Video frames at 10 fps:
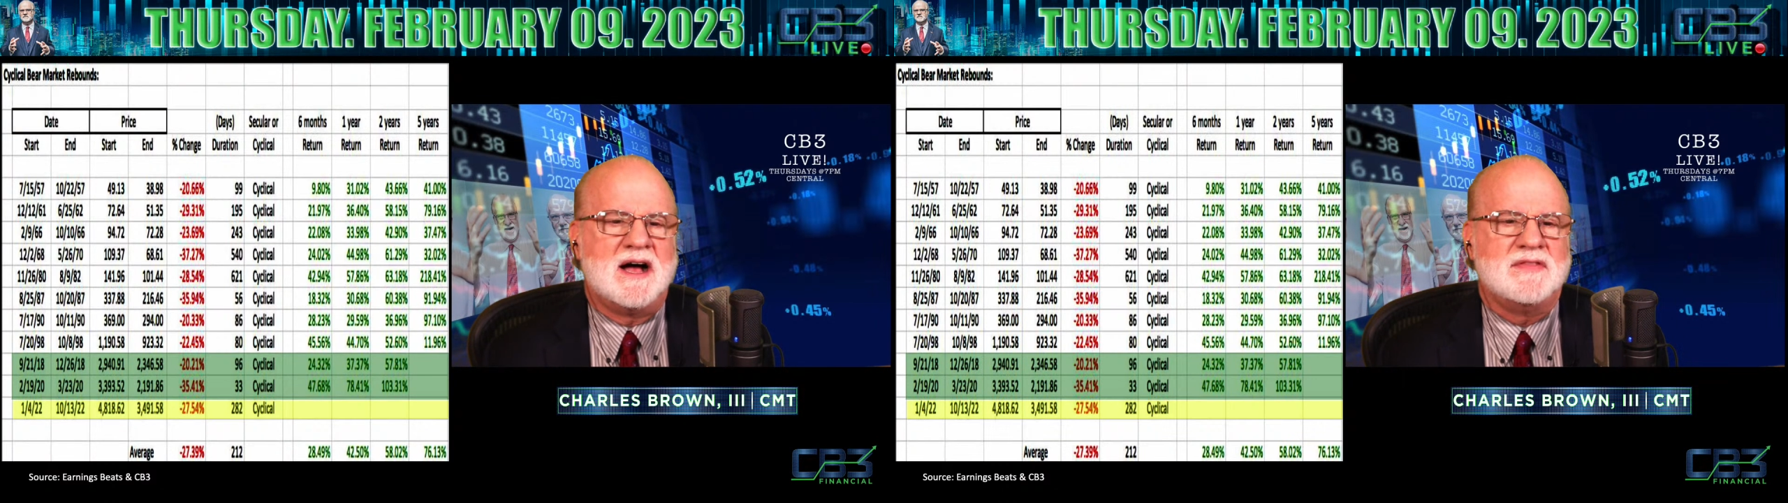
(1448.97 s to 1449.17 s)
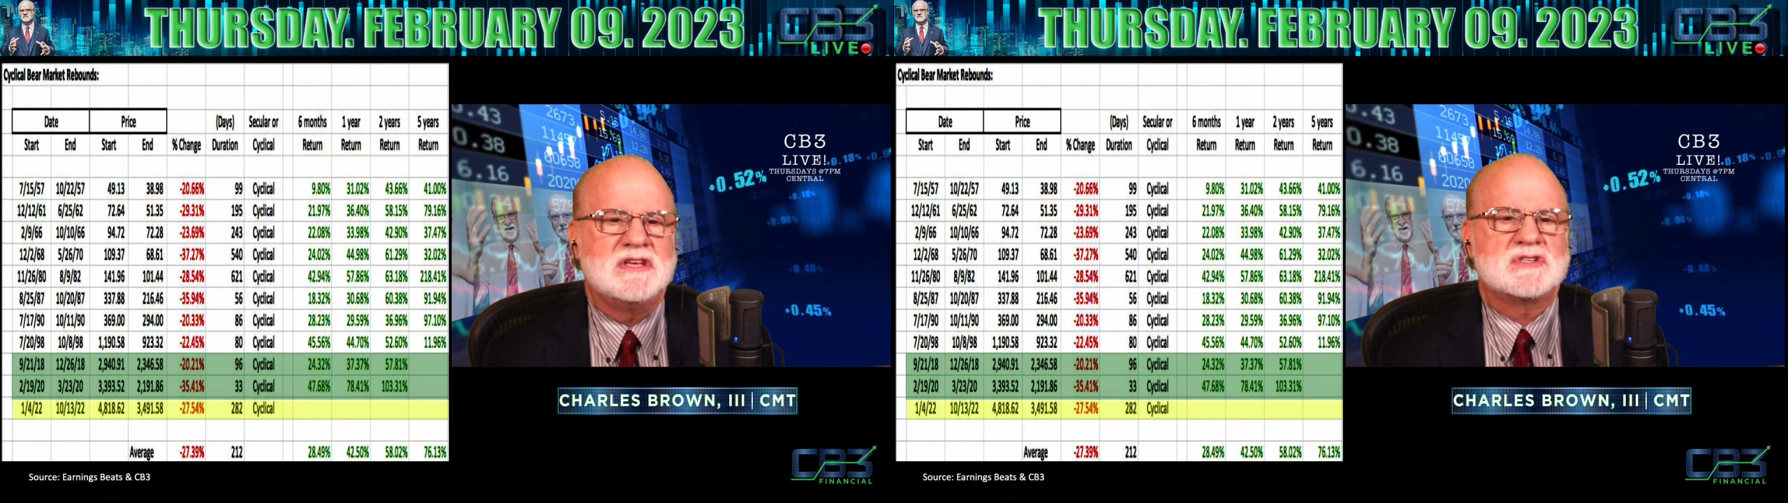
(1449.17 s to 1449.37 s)

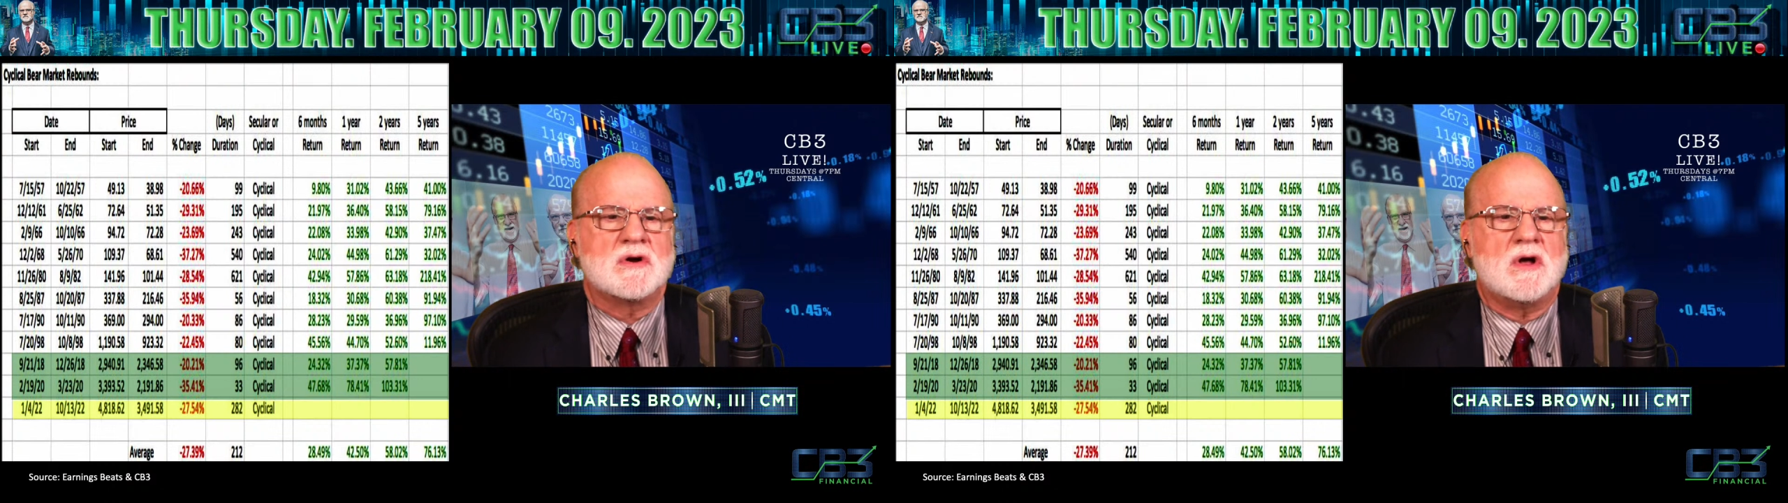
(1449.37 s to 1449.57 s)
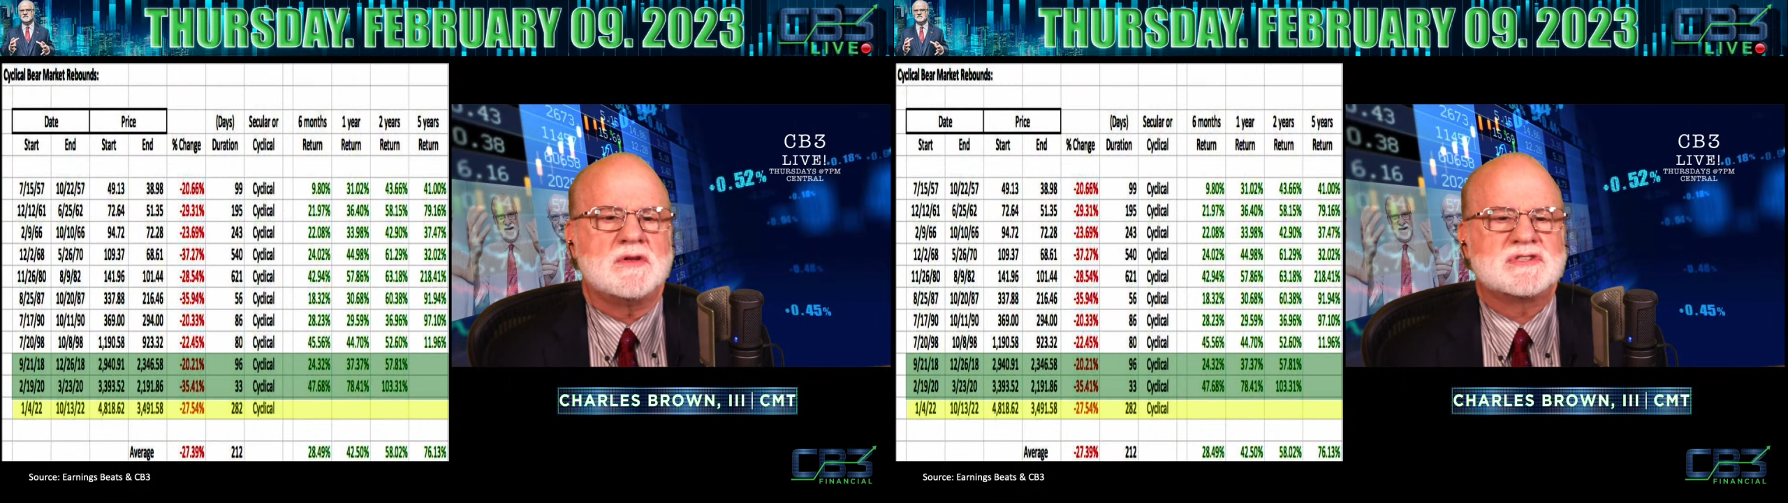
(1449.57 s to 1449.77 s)
these are
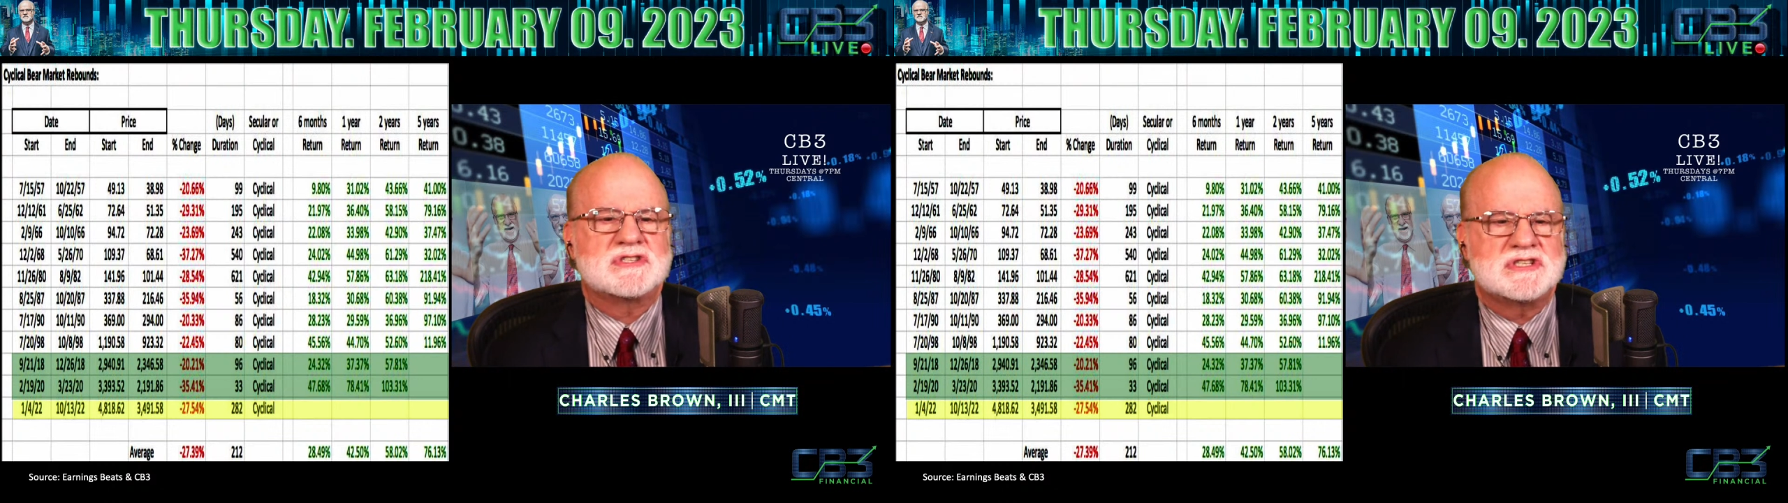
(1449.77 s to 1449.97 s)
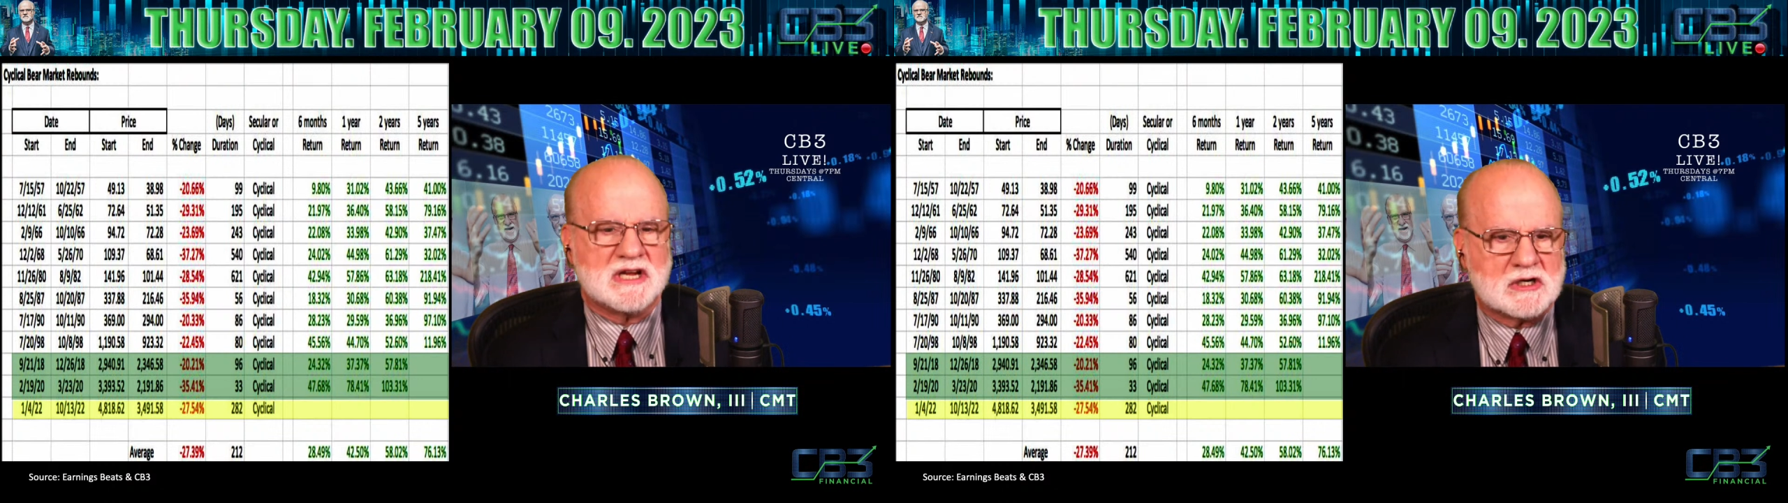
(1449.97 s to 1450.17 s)
all
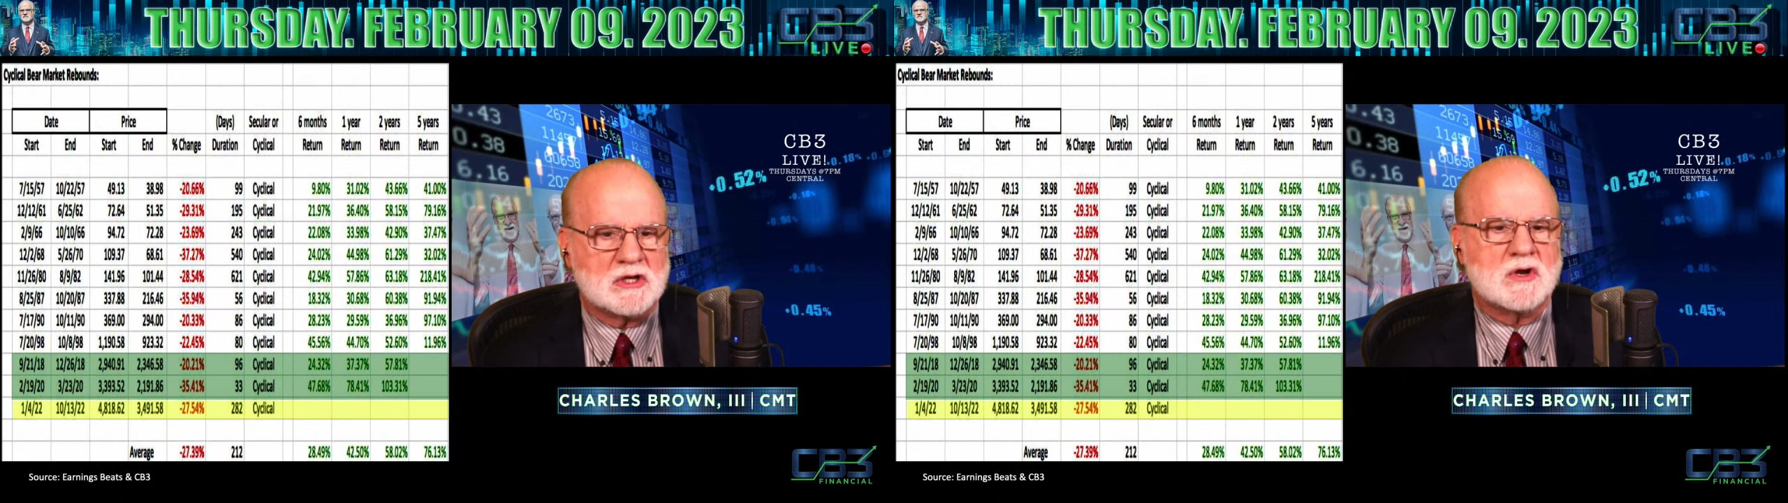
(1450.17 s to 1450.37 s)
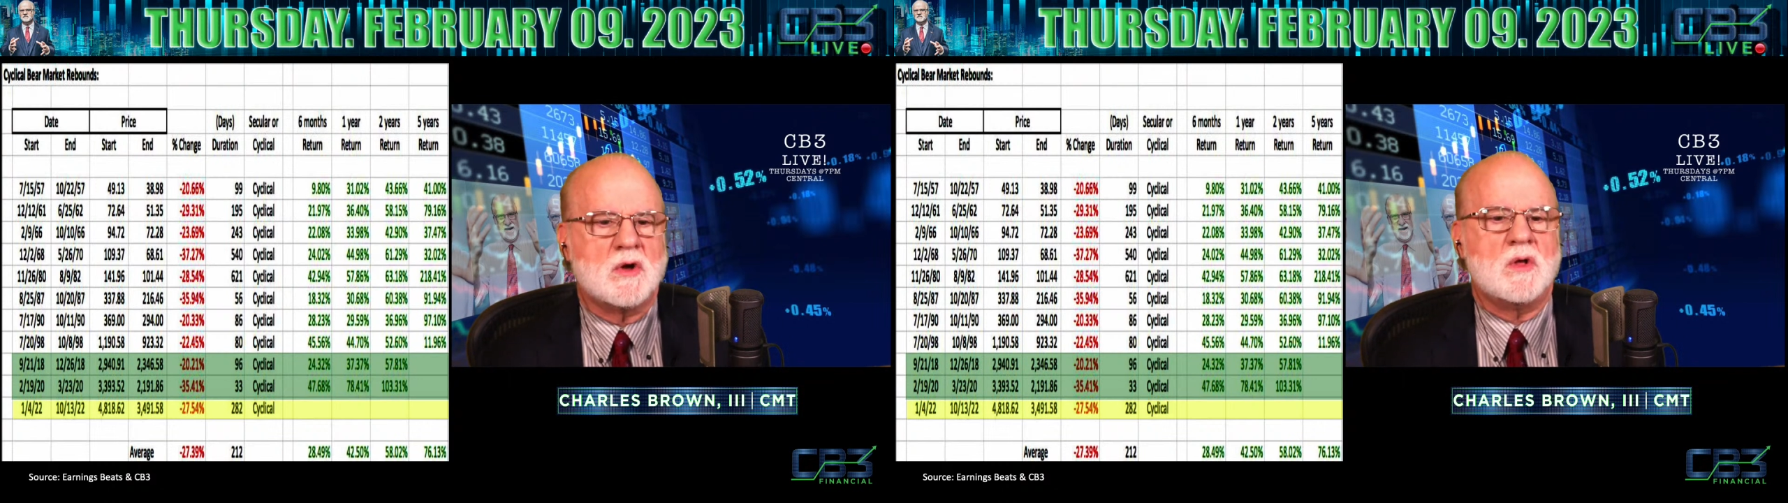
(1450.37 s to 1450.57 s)

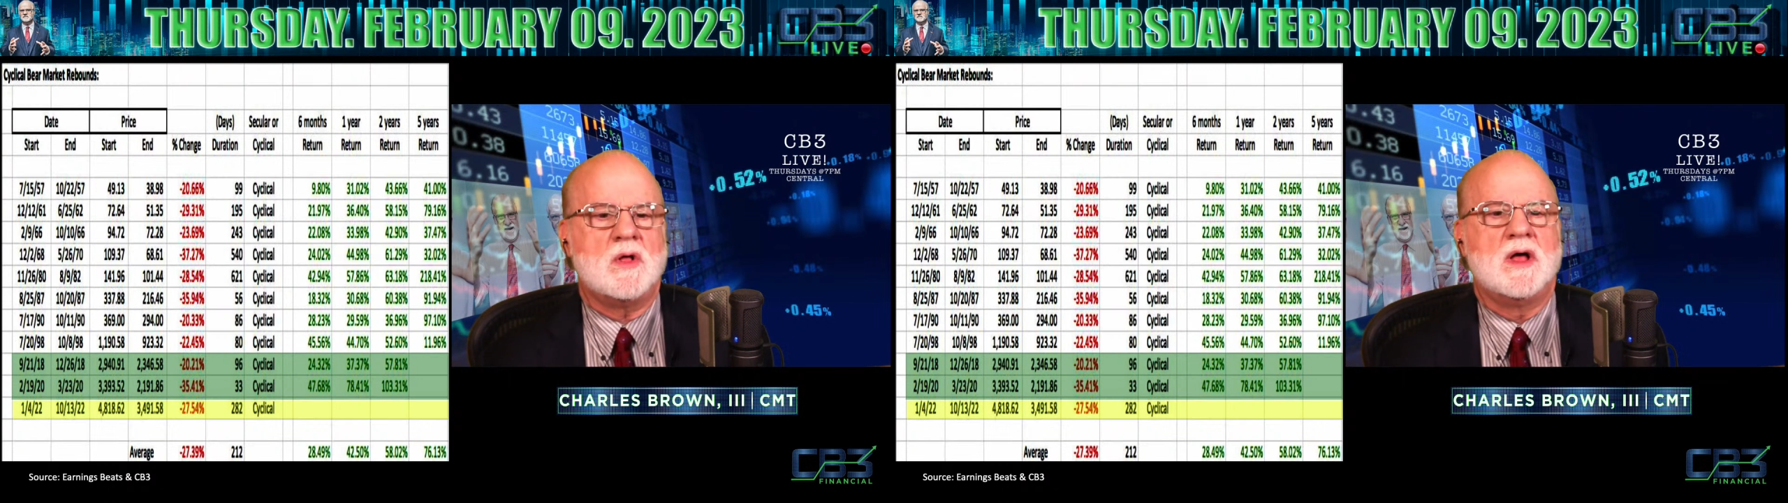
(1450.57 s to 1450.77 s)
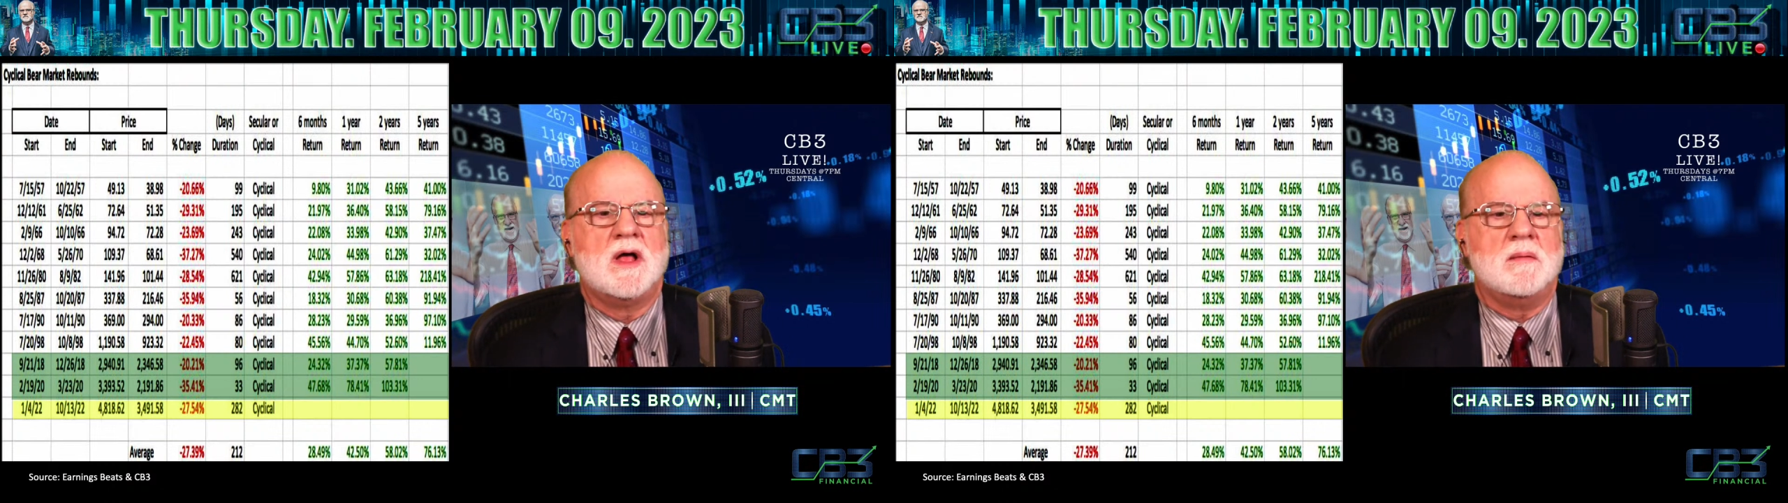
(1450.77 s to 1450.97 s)
cyclical